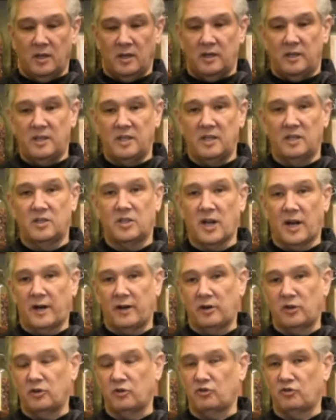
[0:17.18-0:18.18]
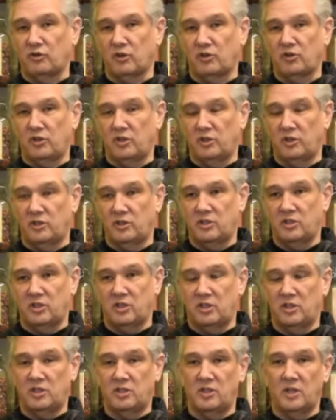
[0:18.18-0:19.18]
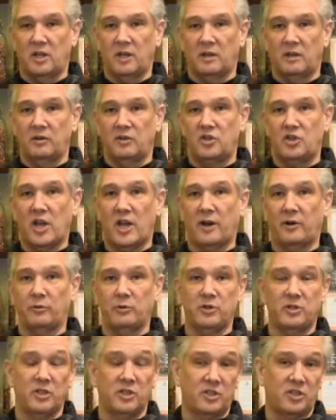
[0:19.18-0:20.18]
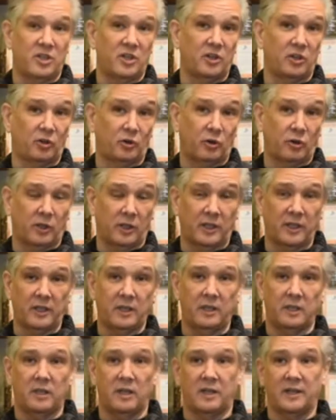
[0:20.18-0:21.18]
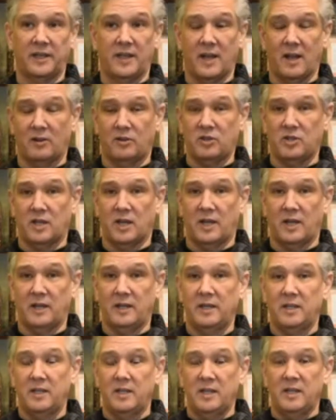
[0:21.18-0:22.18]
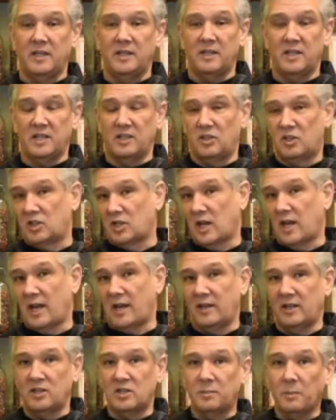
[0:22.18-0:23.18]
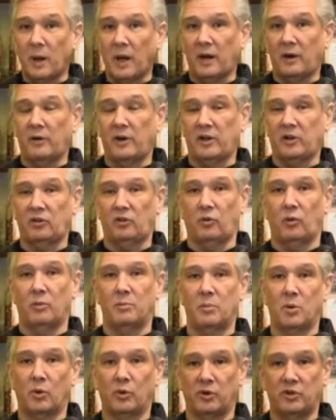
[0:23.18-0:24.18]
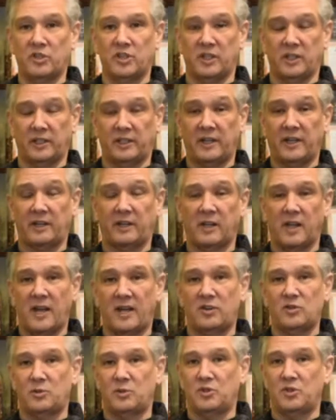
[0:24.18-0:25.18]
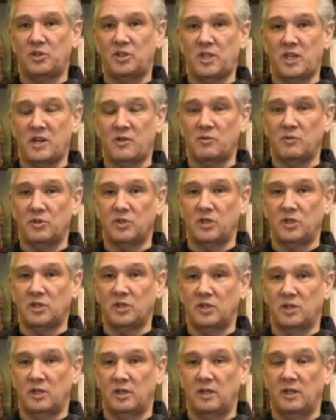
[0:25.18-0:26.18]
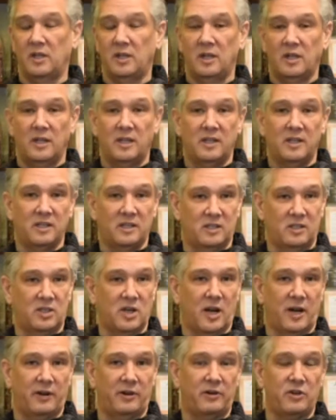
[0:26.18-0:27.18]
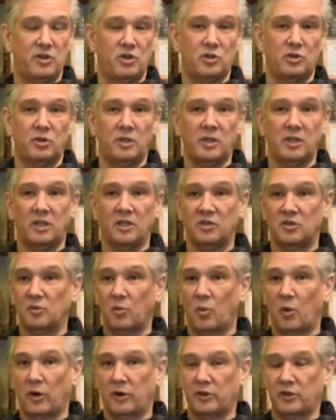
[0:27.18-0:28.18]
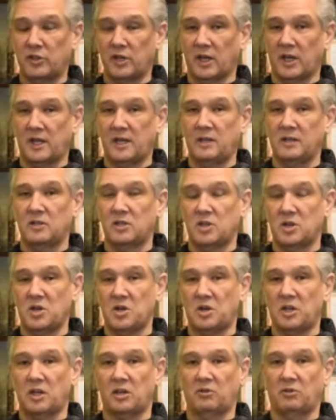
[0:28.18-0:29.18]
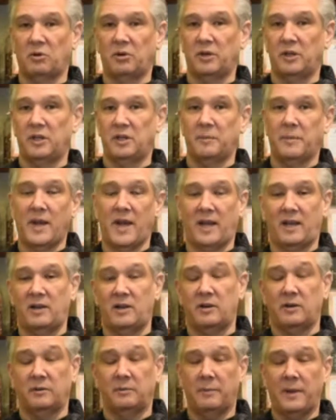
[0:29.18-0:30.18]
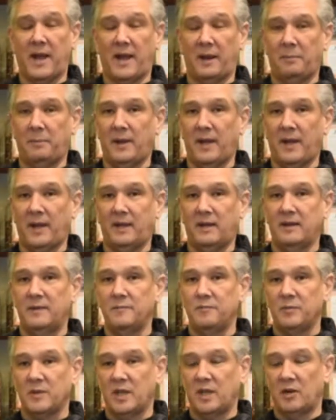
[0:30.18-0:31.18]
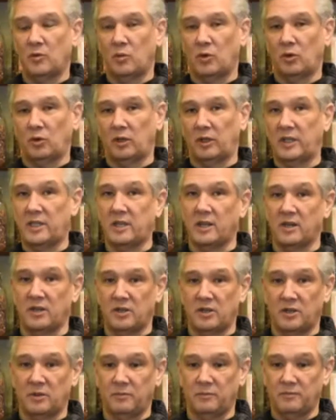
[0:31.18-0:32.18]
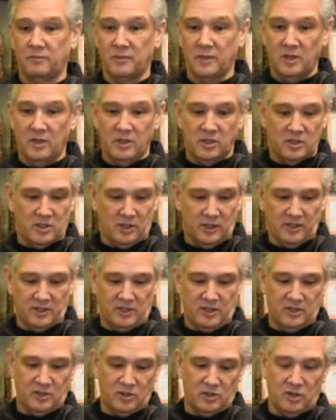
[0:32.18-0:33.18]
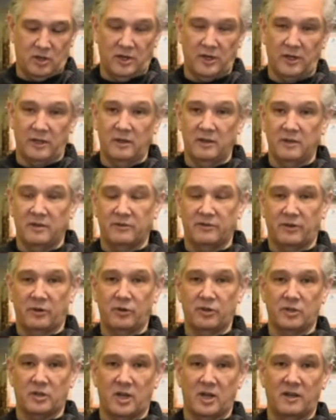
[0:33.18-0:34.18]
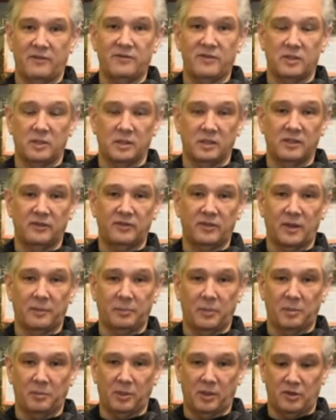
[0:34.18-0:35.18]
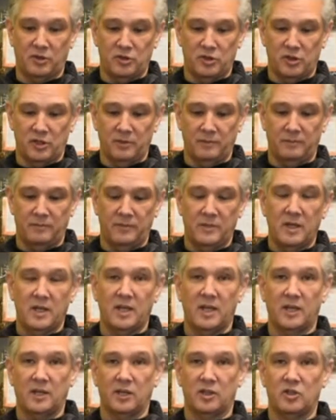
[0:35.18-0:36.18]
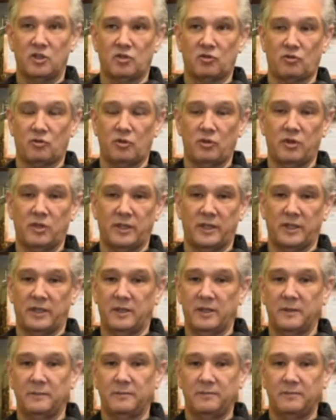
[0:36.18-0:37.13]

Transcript: The entire construction of this is shatter resistant acrylic on the outside. The inside is Pyrex or borosilicate glass which is heat resistant. The entire unit is watertight so you can throw it in the back of your backpack and it won't leak on you. So let's get started. First off you lift up the plunger and unscrew the lid